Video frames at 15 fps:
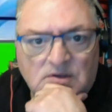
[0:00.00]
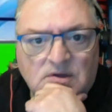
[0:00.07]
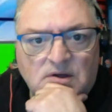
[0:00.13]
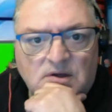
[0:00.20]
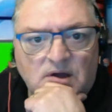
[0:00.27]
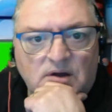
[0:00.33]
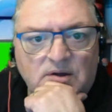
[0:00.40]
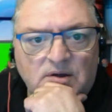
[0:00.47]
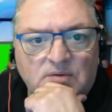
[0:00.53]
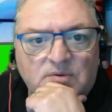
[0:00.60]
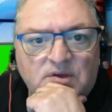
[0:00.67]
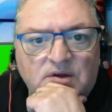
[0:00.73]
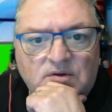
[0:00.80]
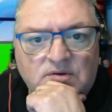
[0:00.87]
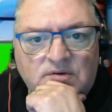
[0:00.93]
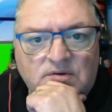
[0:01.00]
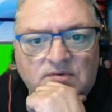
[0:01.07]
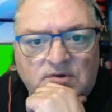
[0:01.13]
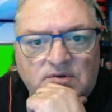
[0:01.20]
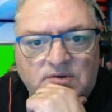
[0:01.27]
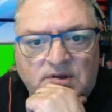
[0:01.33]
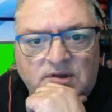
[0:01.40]
here we go. I've got
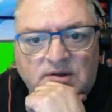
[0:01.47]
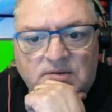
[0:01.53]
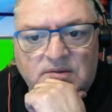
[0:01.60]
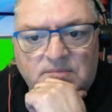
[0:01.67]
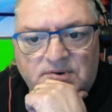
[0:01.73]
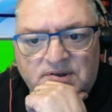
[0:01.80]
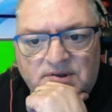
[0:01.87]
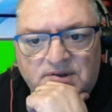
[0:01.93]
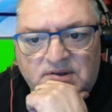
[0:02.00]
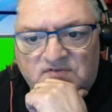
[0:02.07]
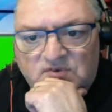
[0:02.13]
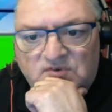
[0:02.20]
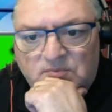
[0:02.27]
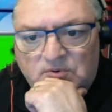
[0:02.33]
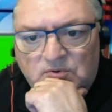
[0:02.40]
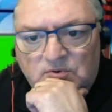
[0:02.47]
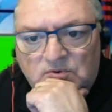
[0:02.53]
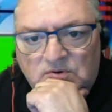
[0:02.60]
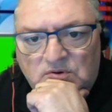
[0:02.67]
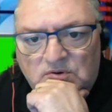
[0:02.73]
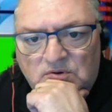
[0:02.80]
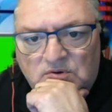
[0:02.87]
it there. Predict the Football.
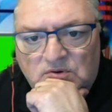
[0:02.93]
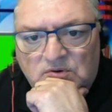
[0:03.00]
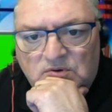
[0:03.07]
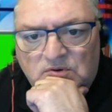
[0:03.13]
Here we